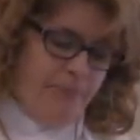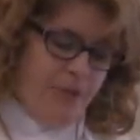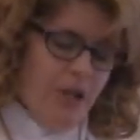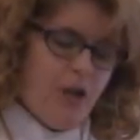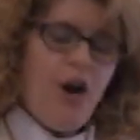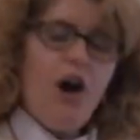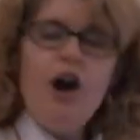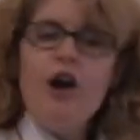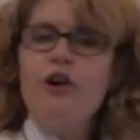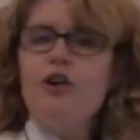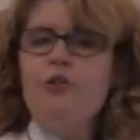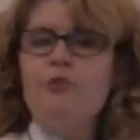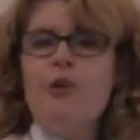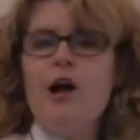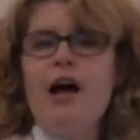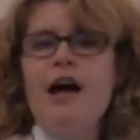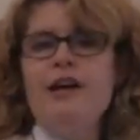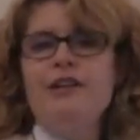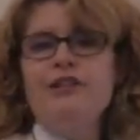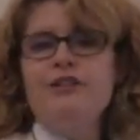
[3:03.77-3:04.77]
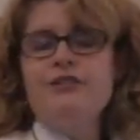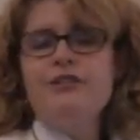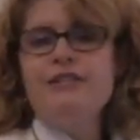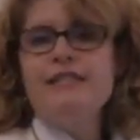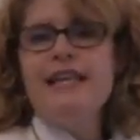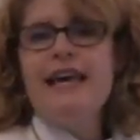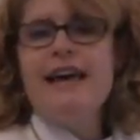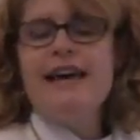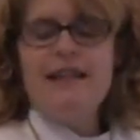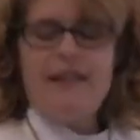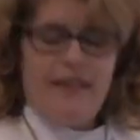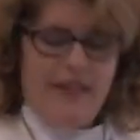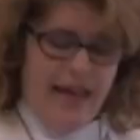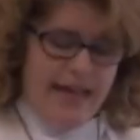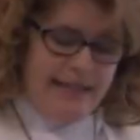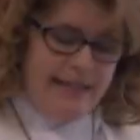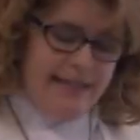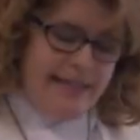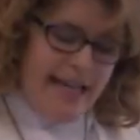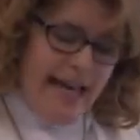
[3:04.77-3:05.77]
Karl Rahner said
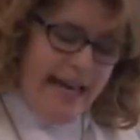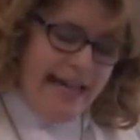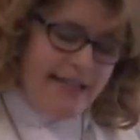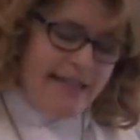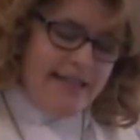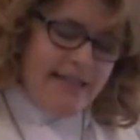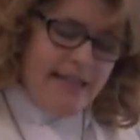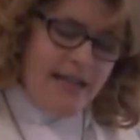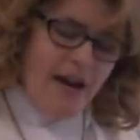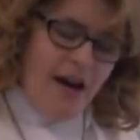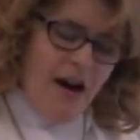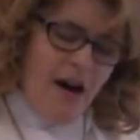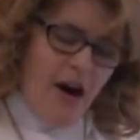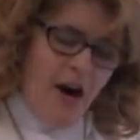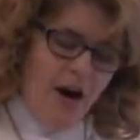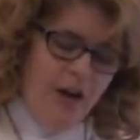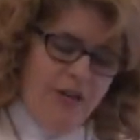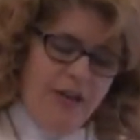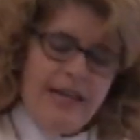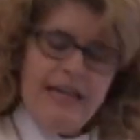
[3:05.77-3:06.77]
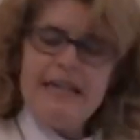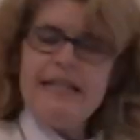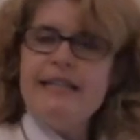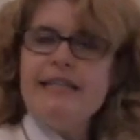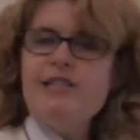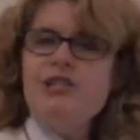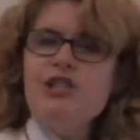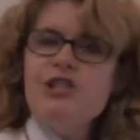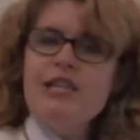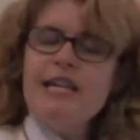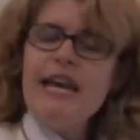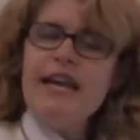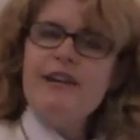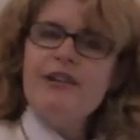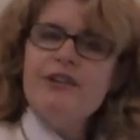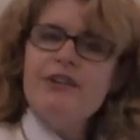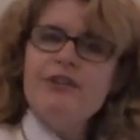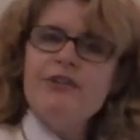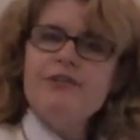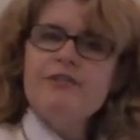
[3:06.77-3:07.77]
that saints are the
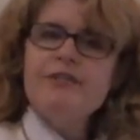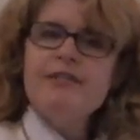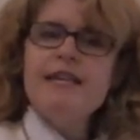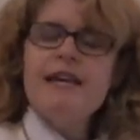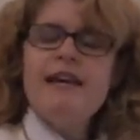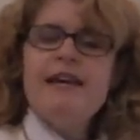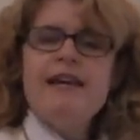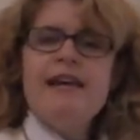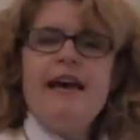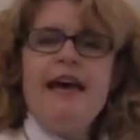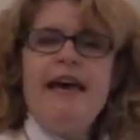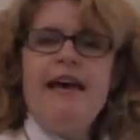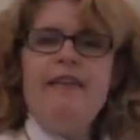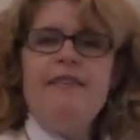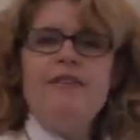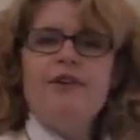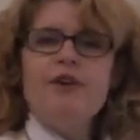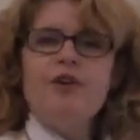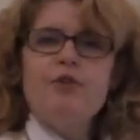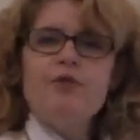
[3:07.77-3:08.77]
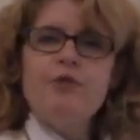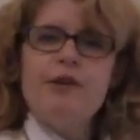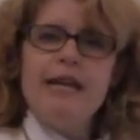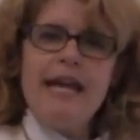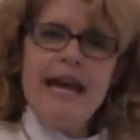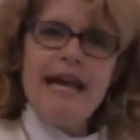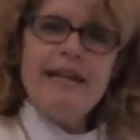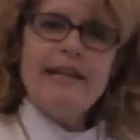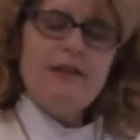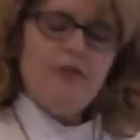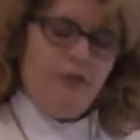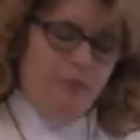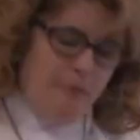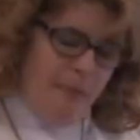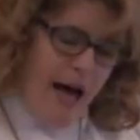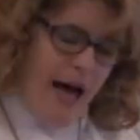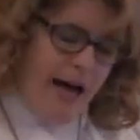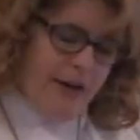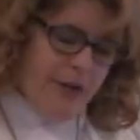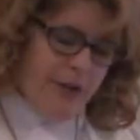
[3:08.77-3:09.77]
initiators and the creative
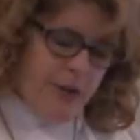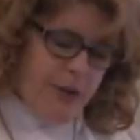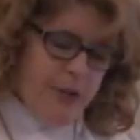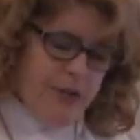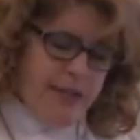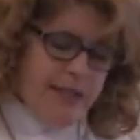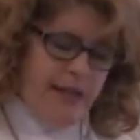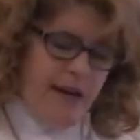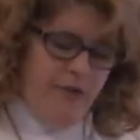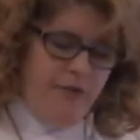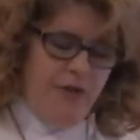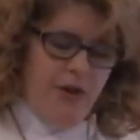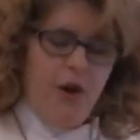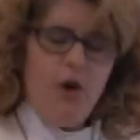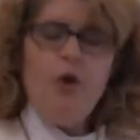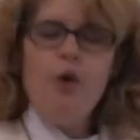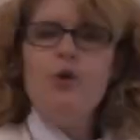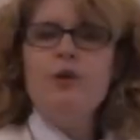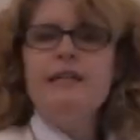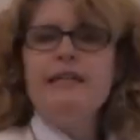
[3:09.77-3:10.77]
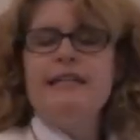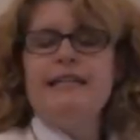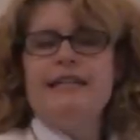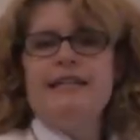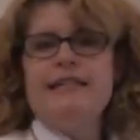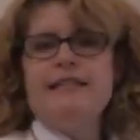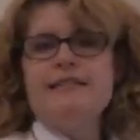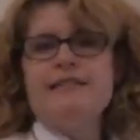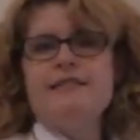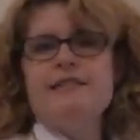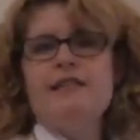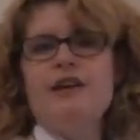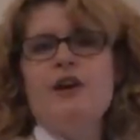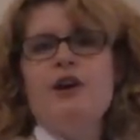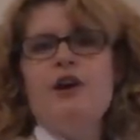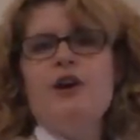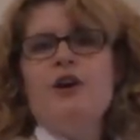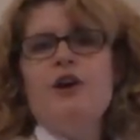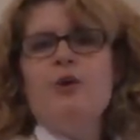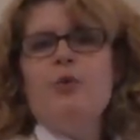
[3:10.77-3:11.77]
models of the holiness
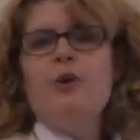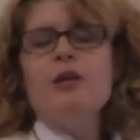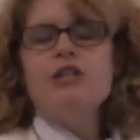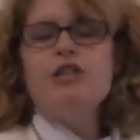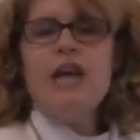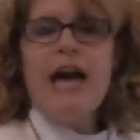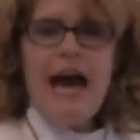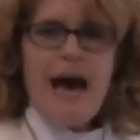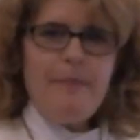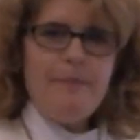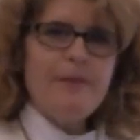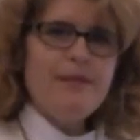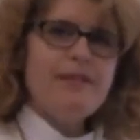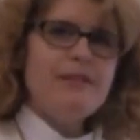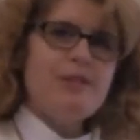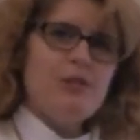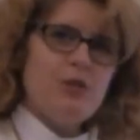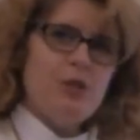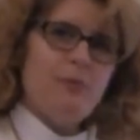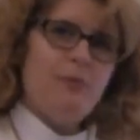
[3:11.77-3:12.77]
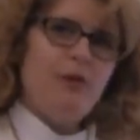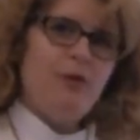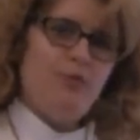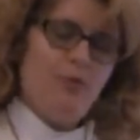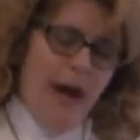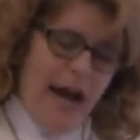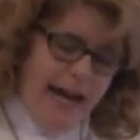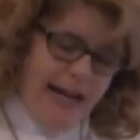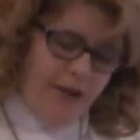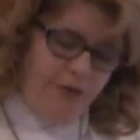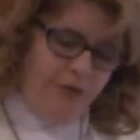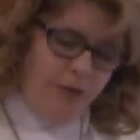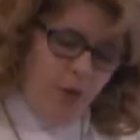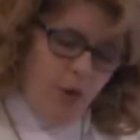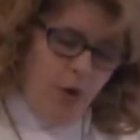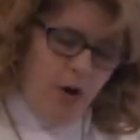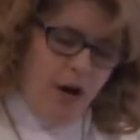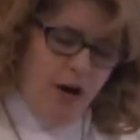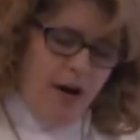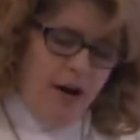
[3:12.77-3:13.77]
which happens to be right
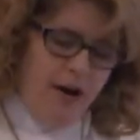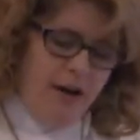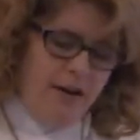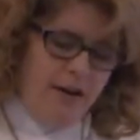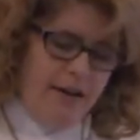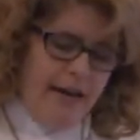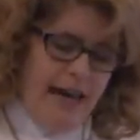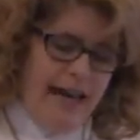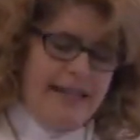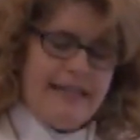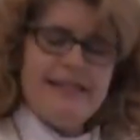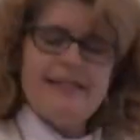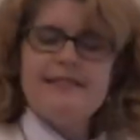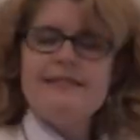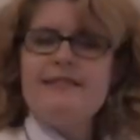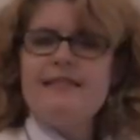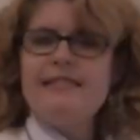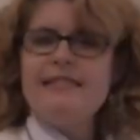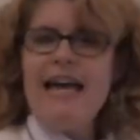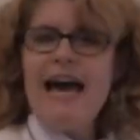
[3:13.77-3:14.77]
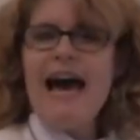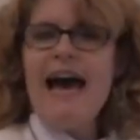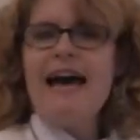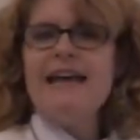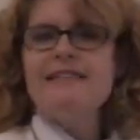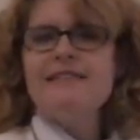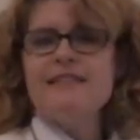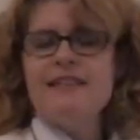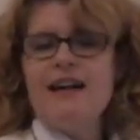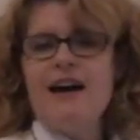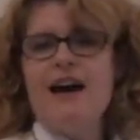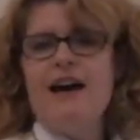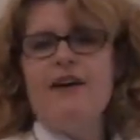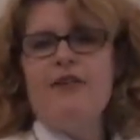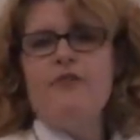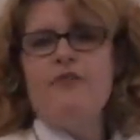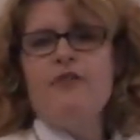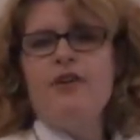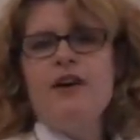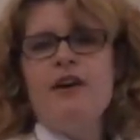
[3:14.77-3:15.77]
for and is the task
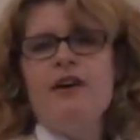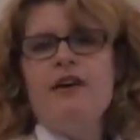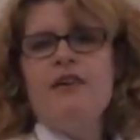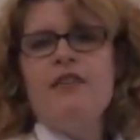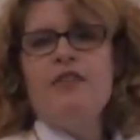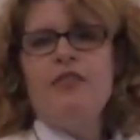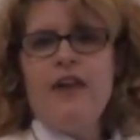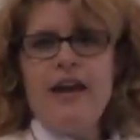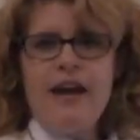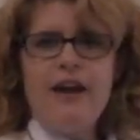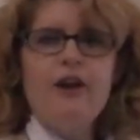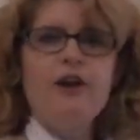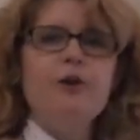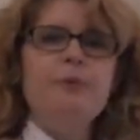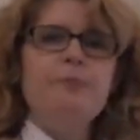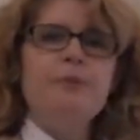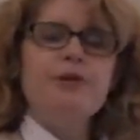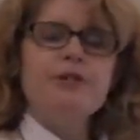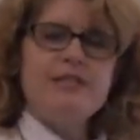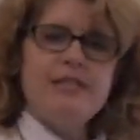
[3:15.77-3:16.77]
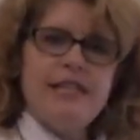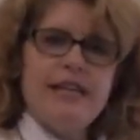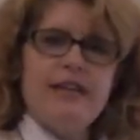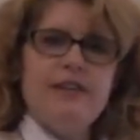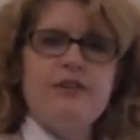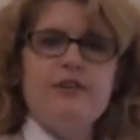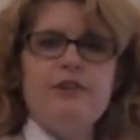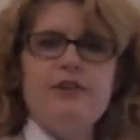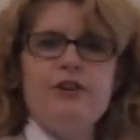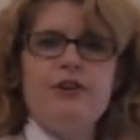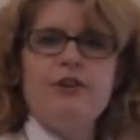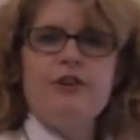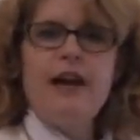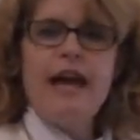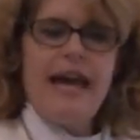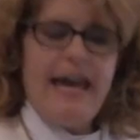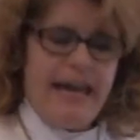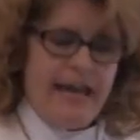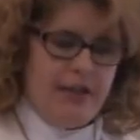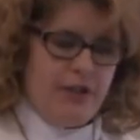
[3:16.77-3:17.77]
of their particular
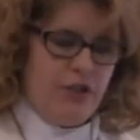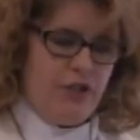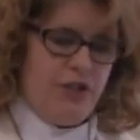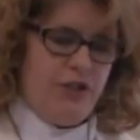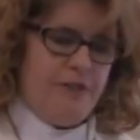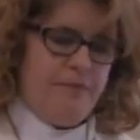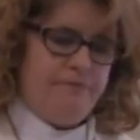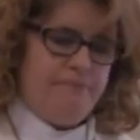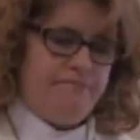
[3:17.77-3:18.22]
age.